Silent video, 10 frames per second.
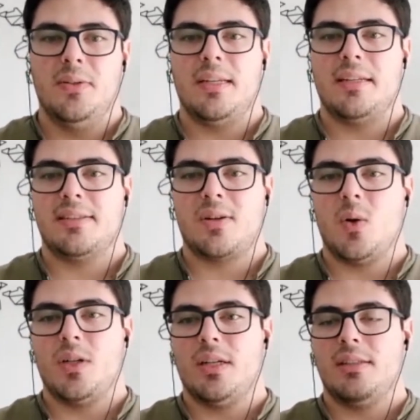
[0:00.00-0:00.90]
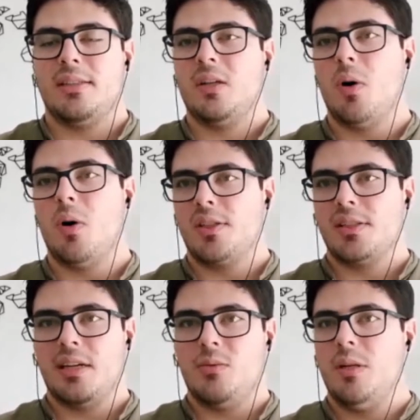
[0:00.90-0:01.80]
let's call it a single box
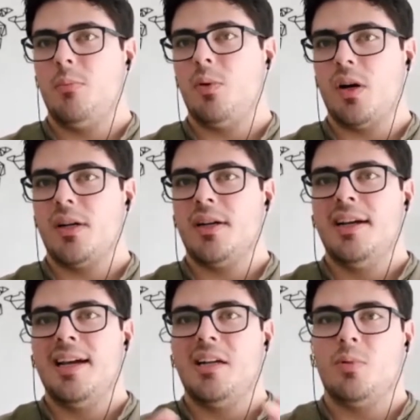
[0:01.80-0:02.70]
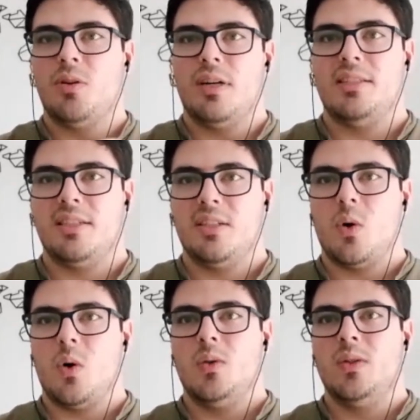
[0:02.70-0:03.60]
that we deploy and provides it
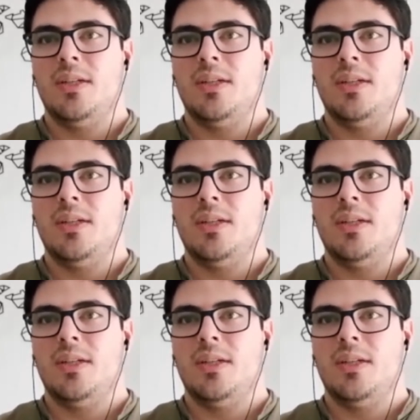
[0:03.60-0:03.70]
all.